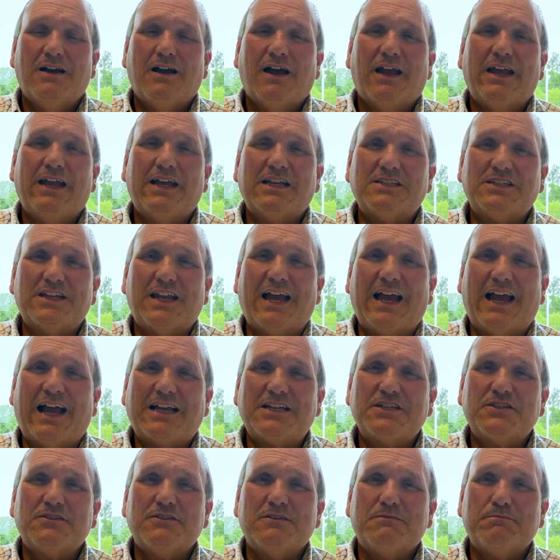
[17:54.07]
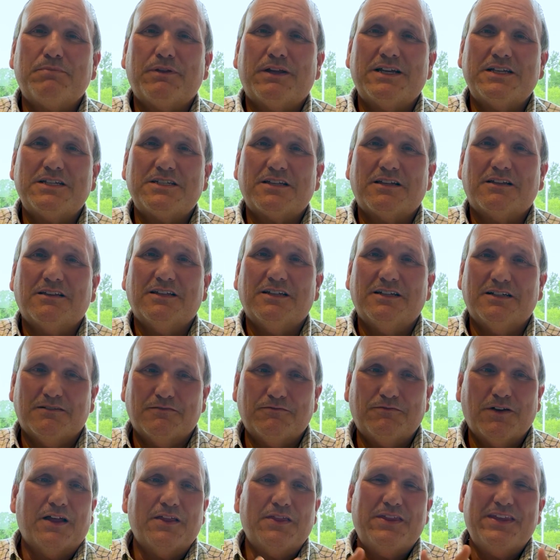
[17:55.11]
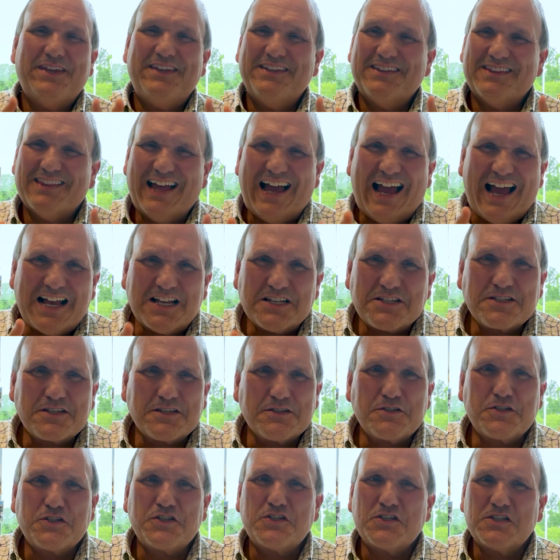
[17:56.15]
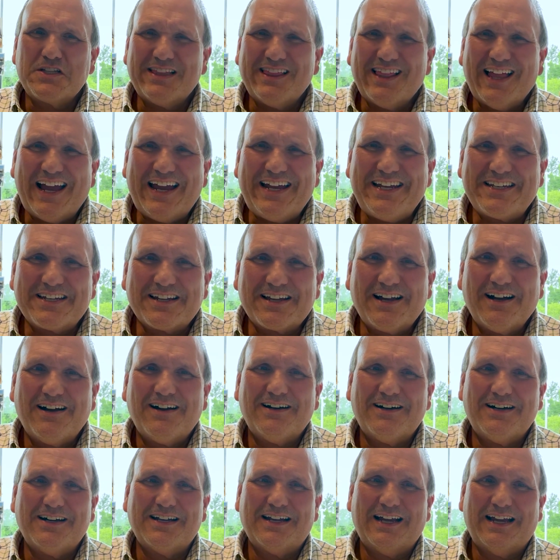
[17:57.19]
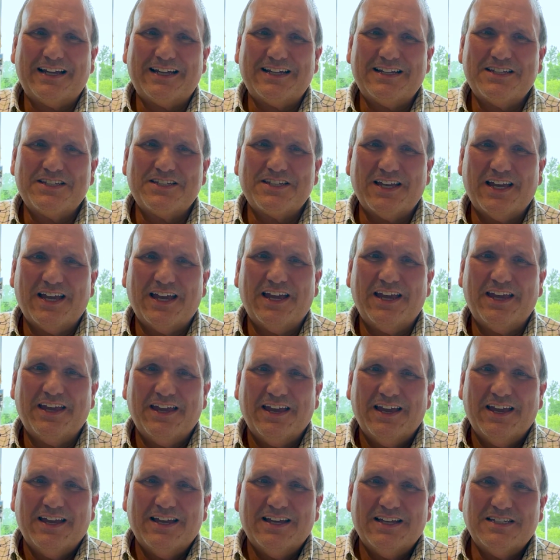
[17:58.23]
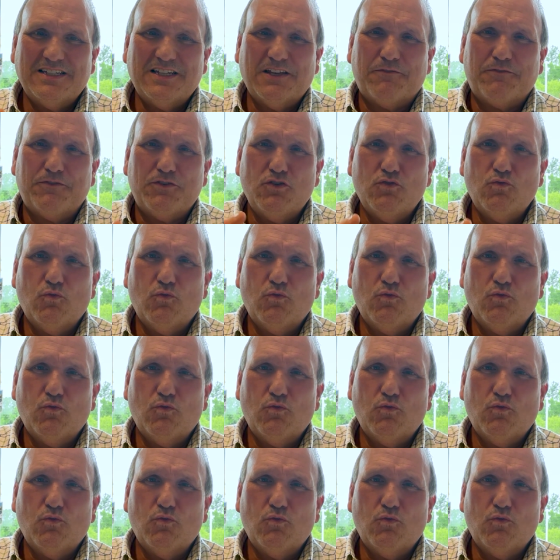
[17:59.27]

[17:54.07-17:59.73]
It's an excellent place to live. The last slight con I could say is if you